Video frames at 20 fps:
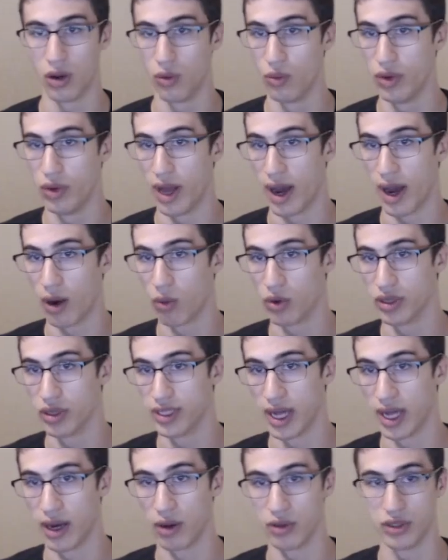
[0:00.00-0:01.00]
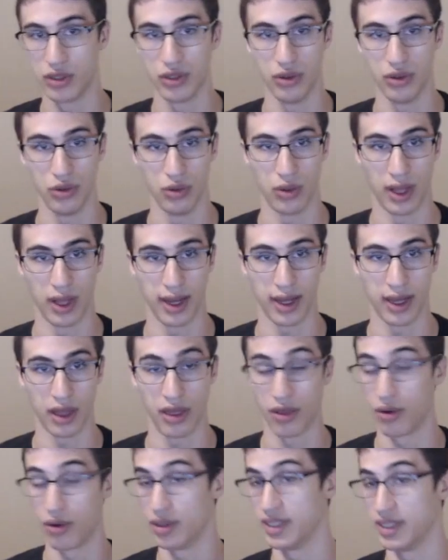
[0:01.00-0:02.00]
now we're down to like a
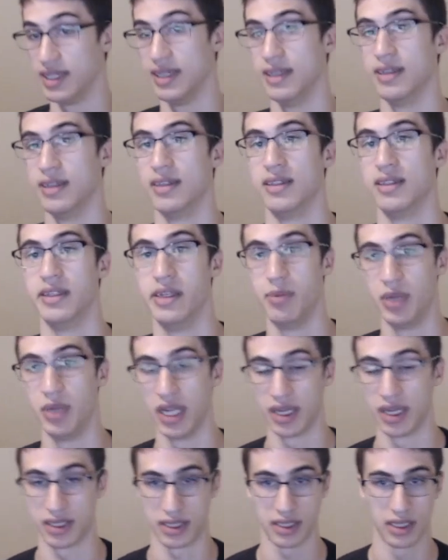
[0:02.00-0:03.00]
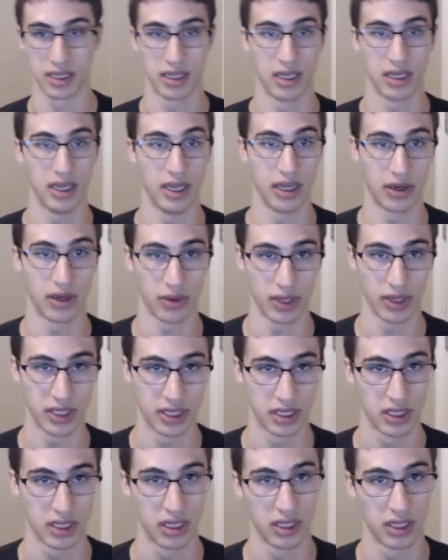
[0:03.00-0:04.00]
13 DPS
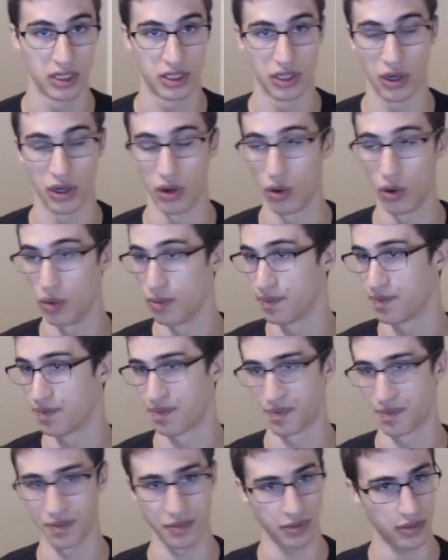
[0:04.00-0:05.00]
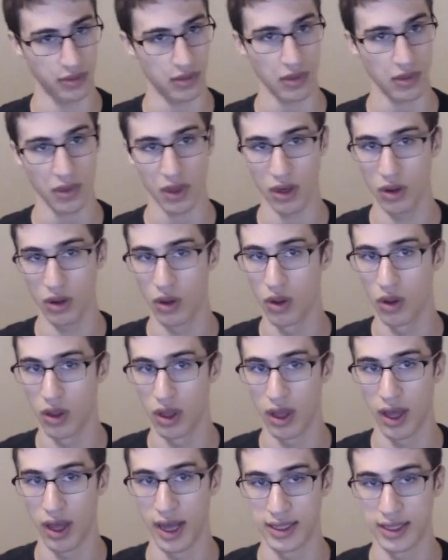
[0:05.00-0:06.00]
increase. So
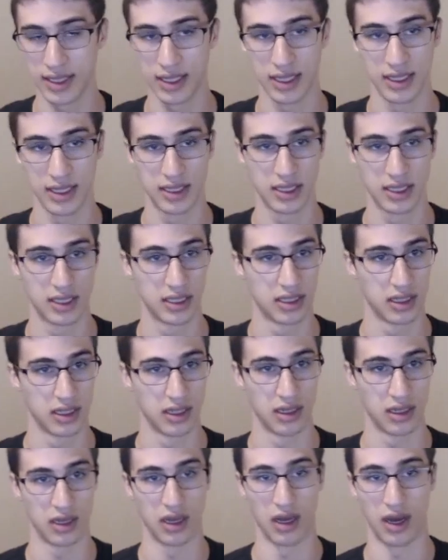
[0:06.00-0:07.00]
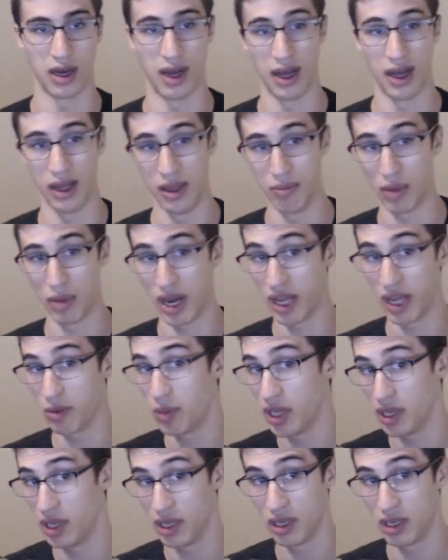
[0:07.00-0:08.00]
as it is, in my
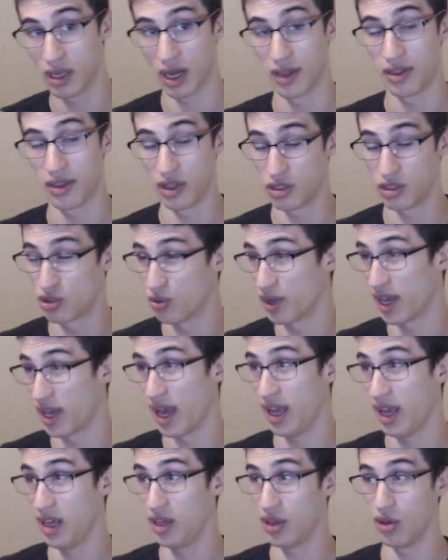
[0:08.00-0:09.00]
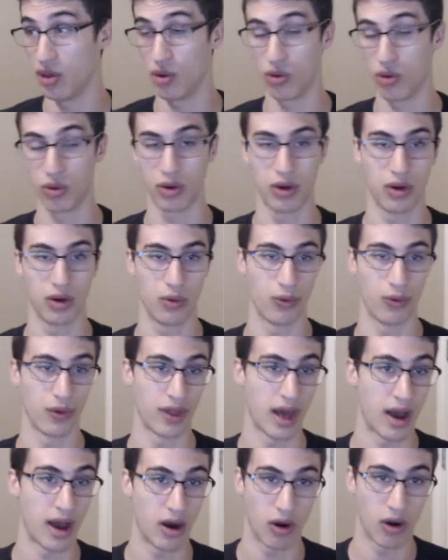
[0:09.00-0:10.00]
opinion, I think during 8Q, with
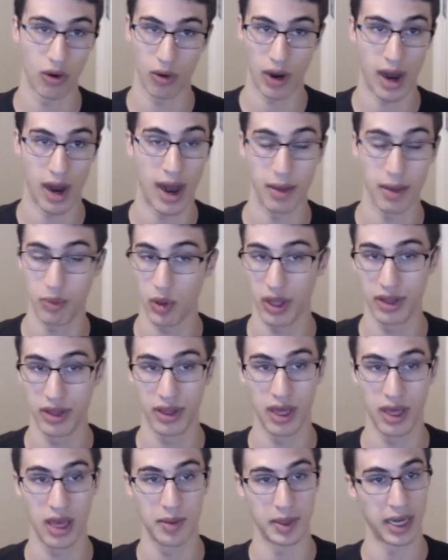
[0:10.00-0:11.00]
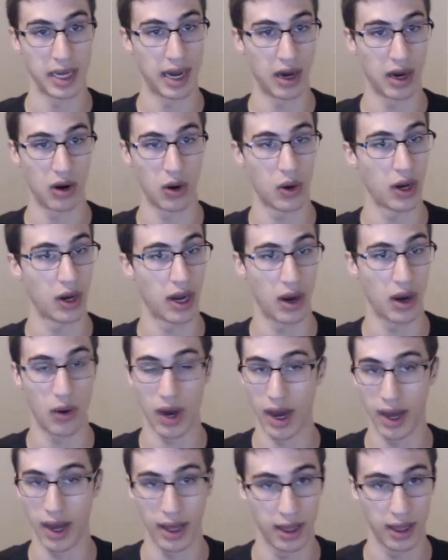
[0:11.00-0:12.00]
how I play the game and how
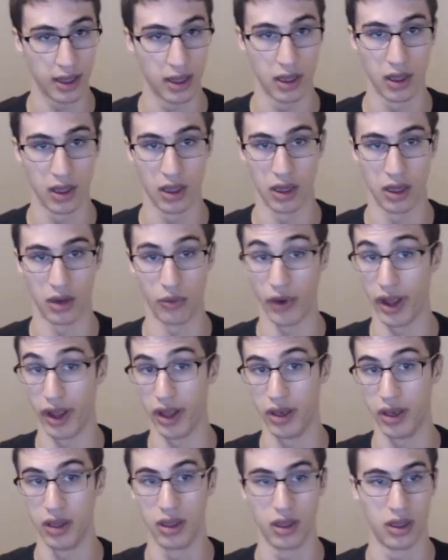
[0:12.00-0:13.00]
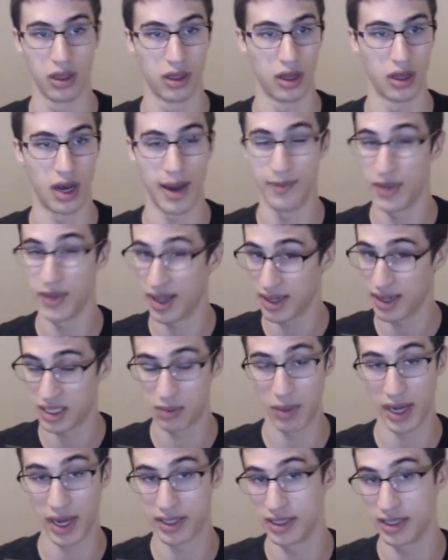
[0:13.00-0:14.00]
I raid, I'm not
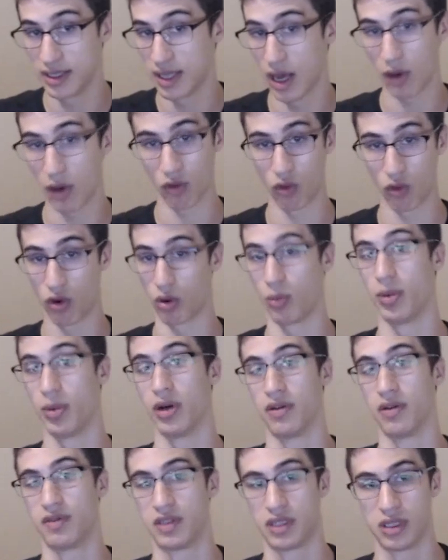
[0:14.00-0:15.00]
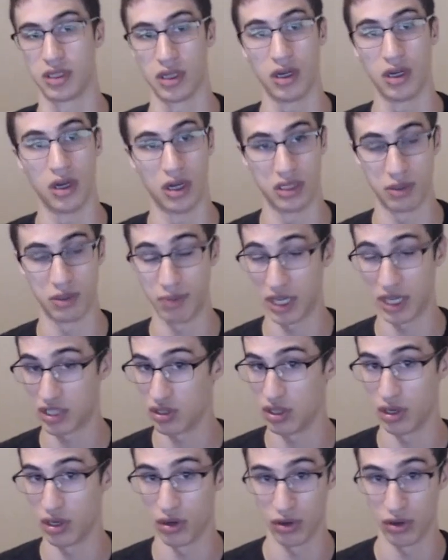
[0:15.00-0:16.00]
expecting to have world buffs,
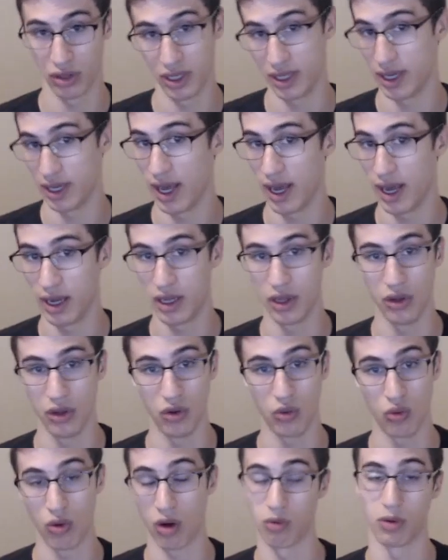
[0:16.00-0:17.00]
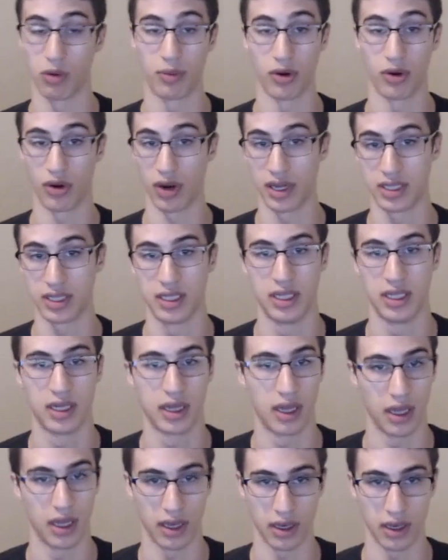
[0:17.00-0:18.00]
especially early in 8Q while we're
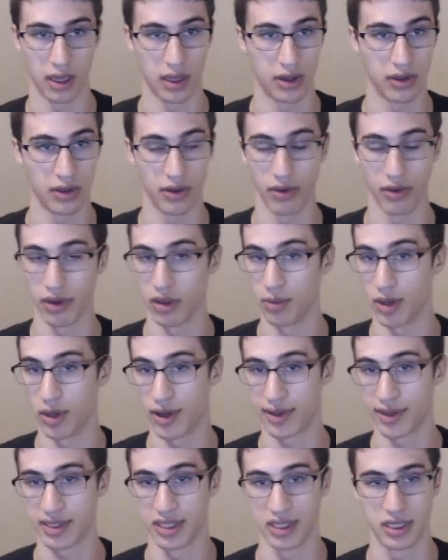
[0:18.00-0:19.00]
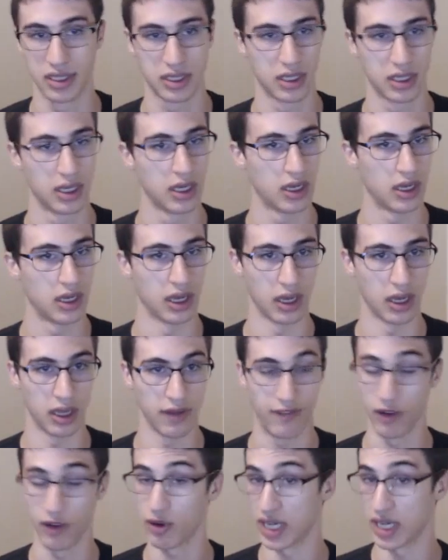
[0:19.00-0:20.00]
progressing and clearing the bosses.
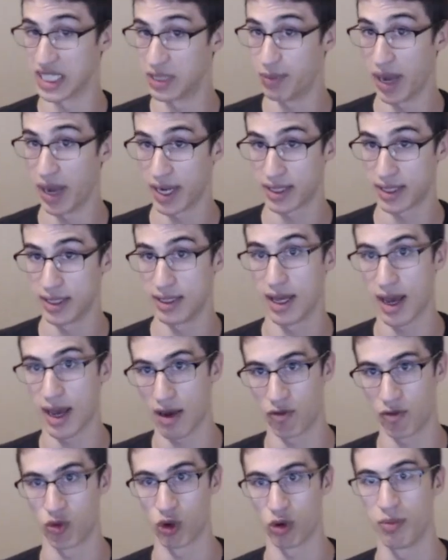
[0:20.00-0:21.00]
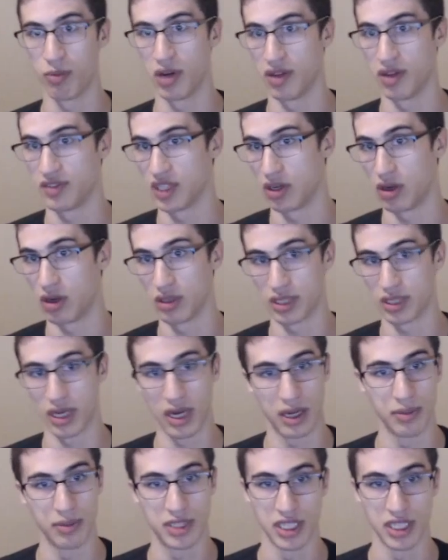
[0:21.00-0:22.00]
If you're expecting to have world buffs at all
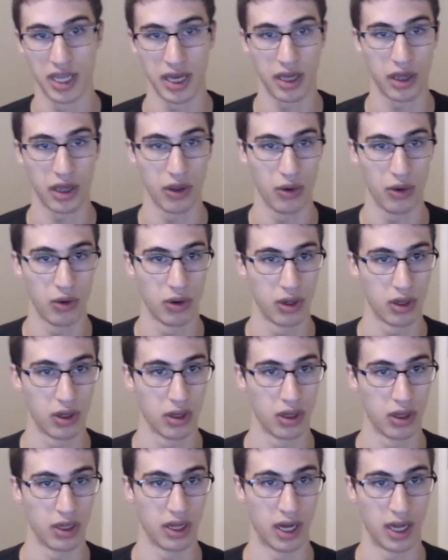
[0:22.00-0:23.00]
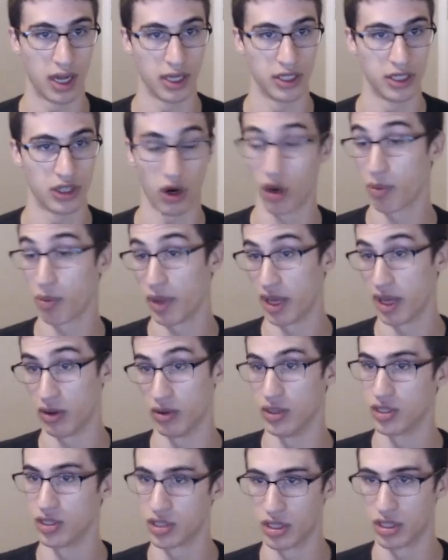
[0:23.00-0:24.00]
times in 8Q,
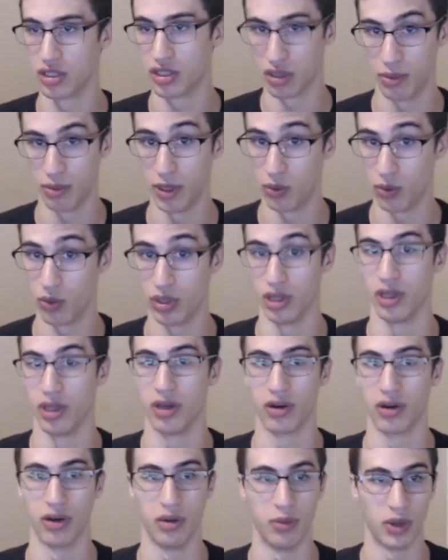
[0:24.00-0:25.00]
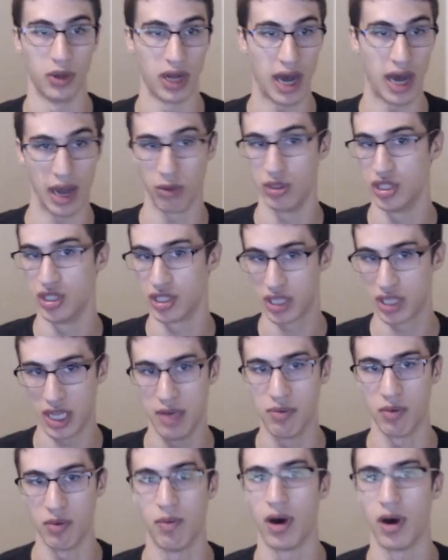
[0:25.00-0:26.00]
Darkmantle is going to be really good. But I would just
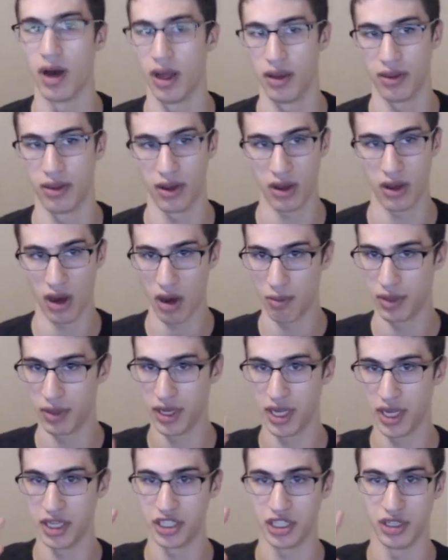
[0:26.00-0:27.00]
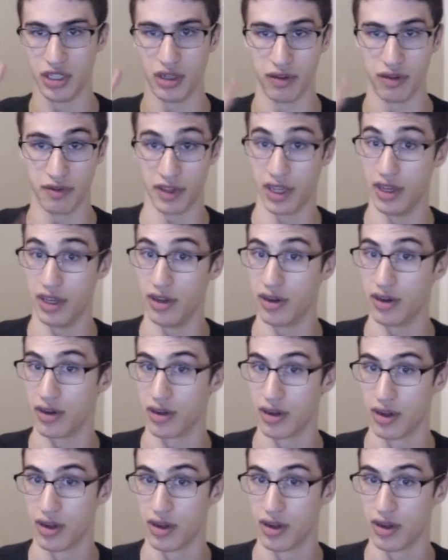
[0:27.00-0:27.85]
keep in mind the combination of gear